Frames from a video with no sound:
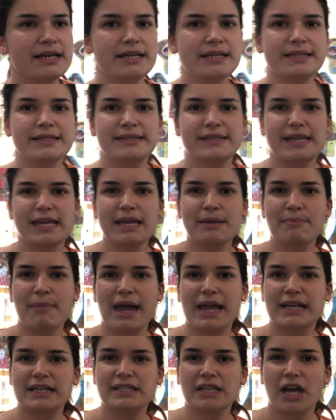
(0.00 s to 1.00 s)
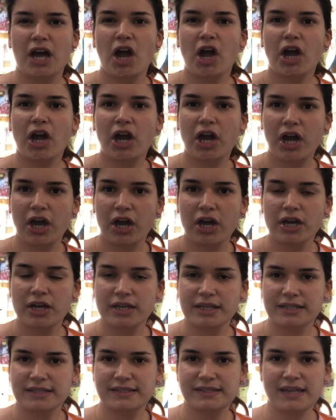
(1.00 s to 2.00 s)
C makes a k
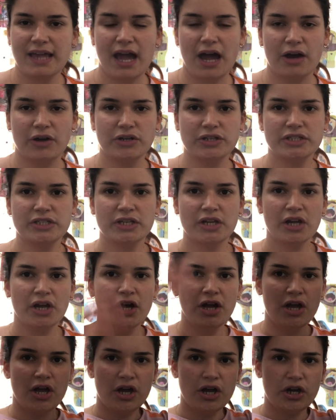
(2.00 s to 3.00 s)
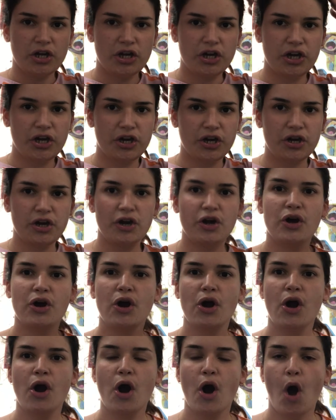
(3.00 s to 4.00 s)
sound. K,
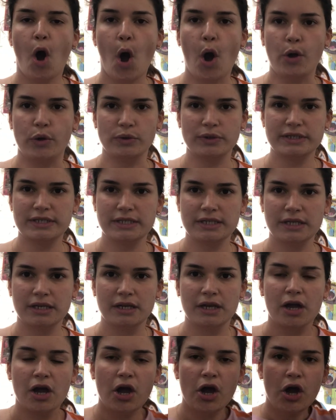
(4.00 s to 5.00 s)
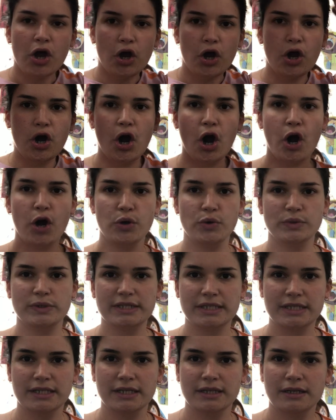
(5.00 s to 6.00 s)
oat.
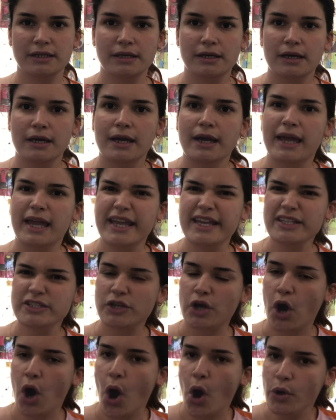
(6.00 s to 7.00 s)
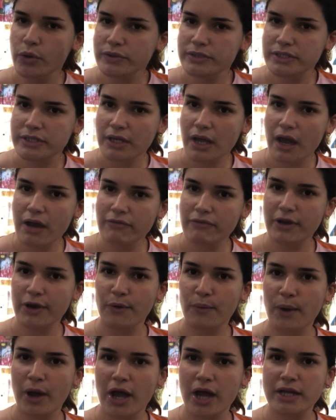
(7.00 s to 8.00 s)
Coat. Is coat a
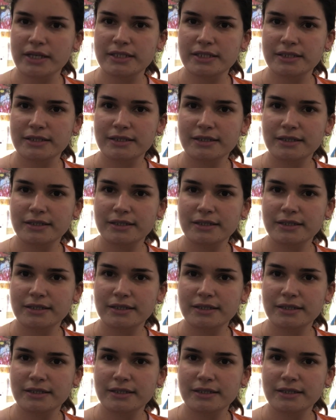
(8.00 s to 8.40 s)
real word?